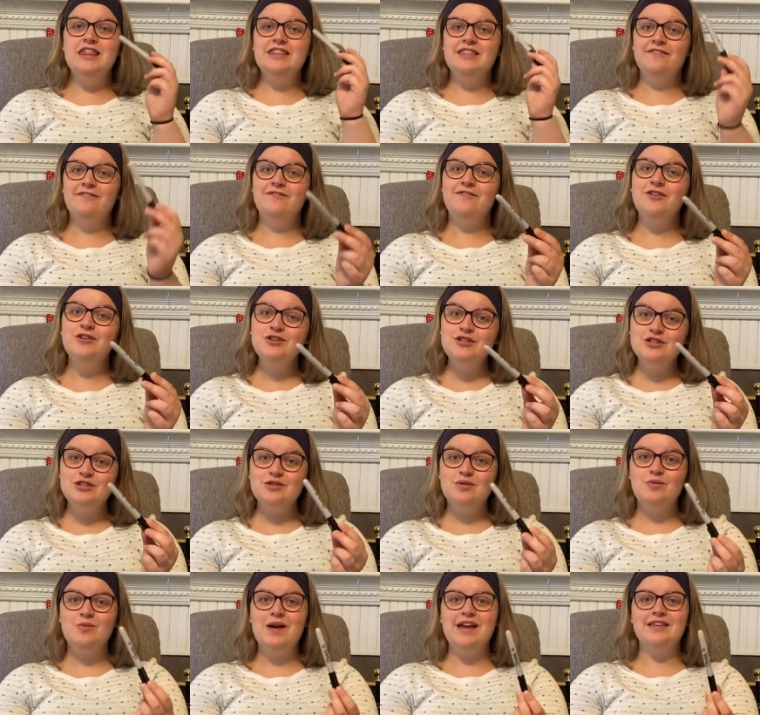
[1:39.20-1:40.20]
the first
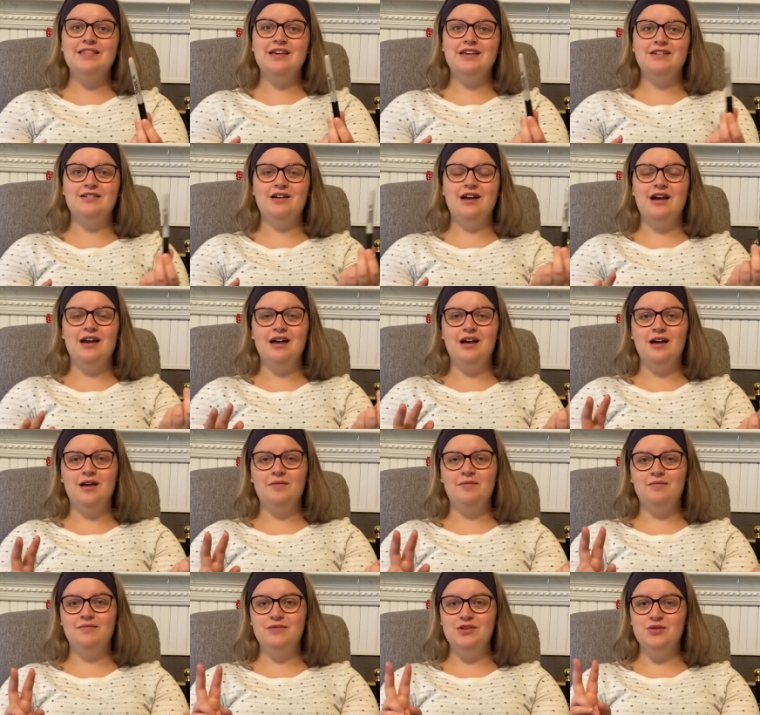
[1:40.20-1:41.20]
way that
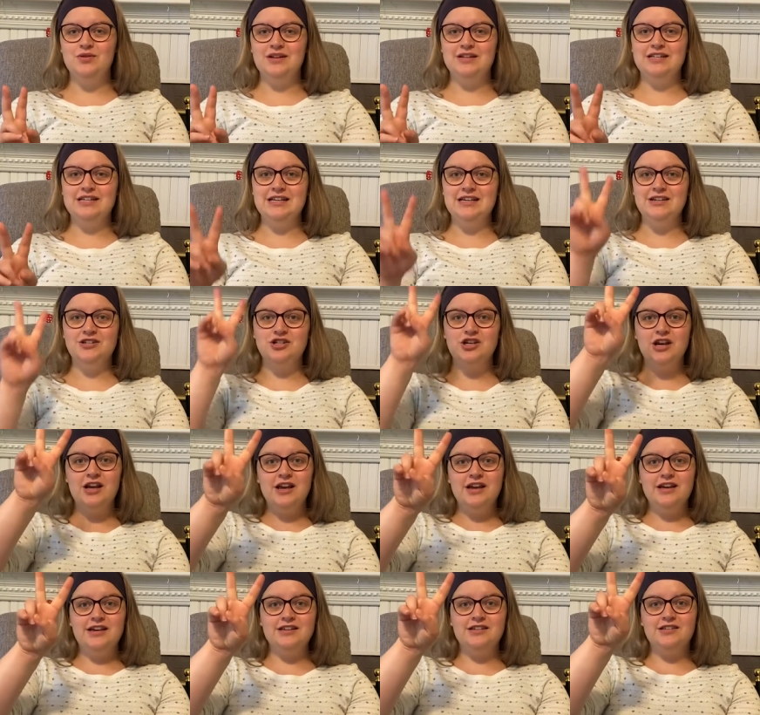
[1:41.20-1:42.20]
um, you can teach
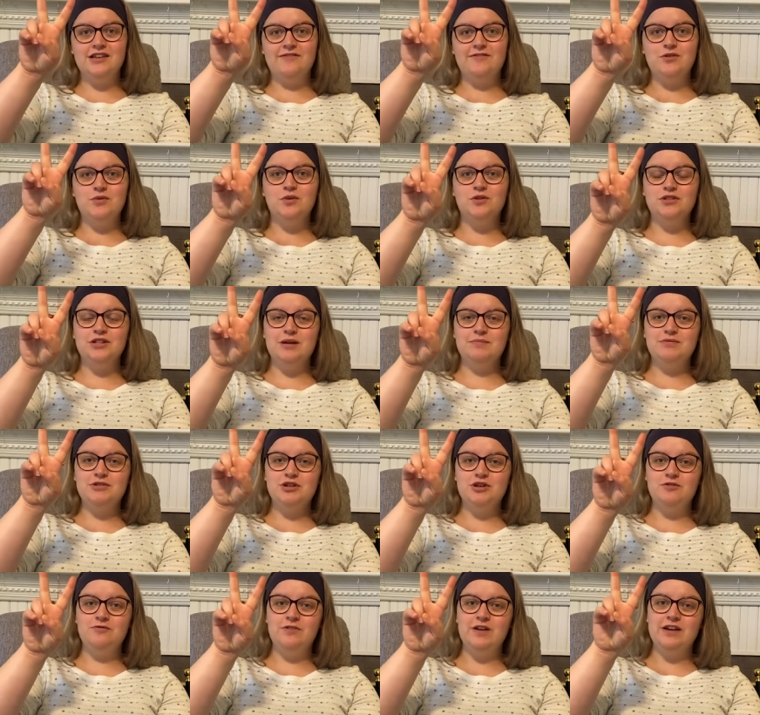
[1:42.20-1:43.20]
is if you hold up
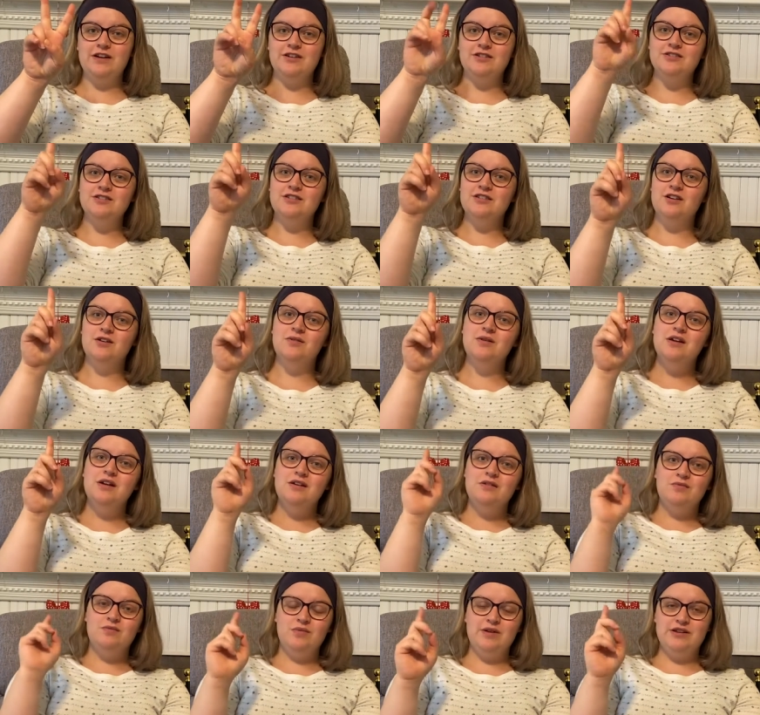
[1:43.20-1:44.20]
two fingers. So
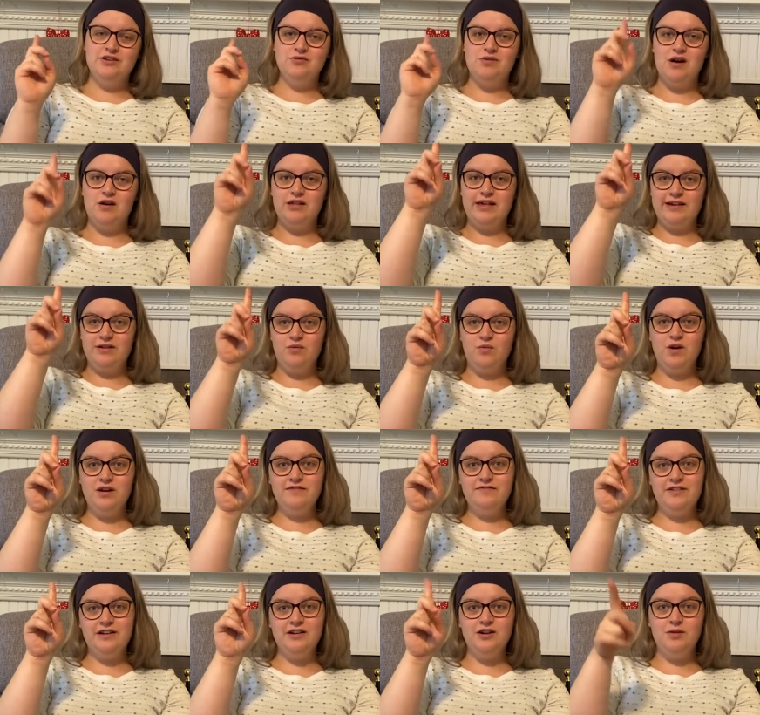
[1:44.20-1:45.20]
we do our like
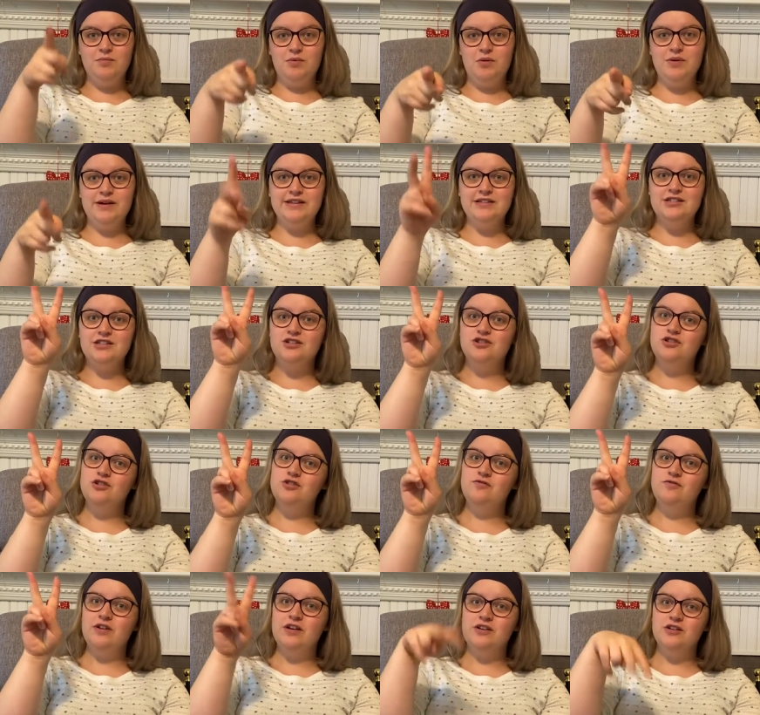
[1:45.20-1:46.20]
one finger points,
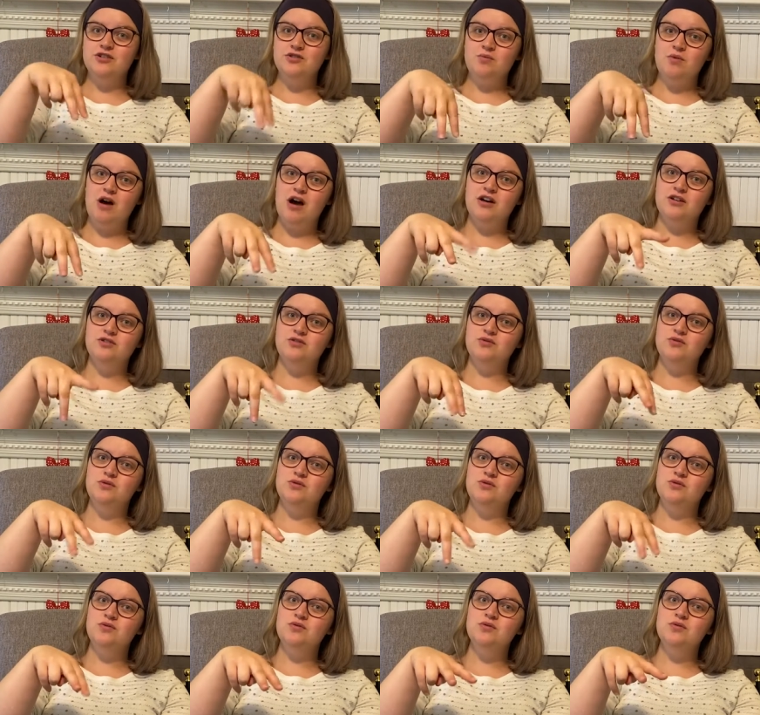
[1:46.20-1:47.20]
two fingers walk, do
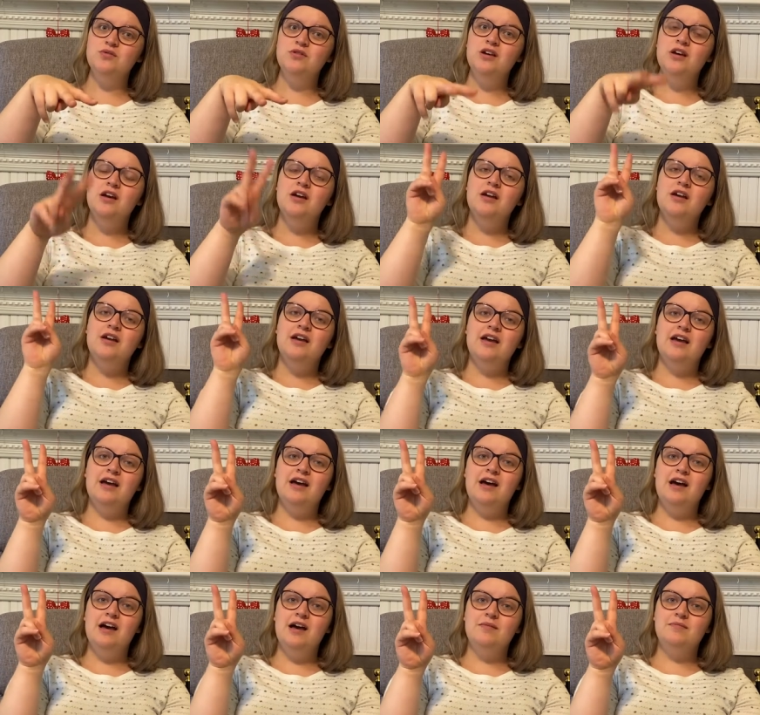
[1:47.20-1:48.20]
do do do
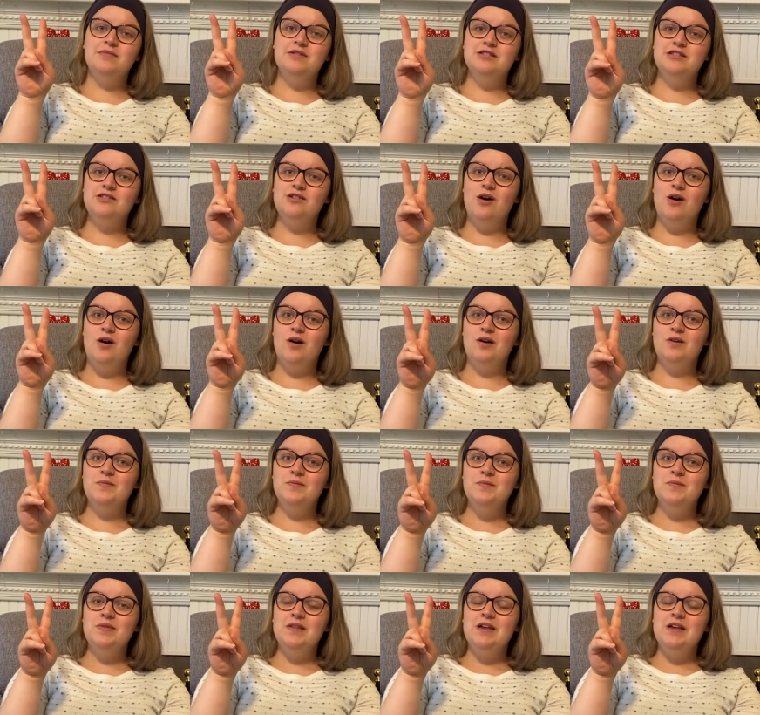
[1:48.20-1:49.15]
um, song.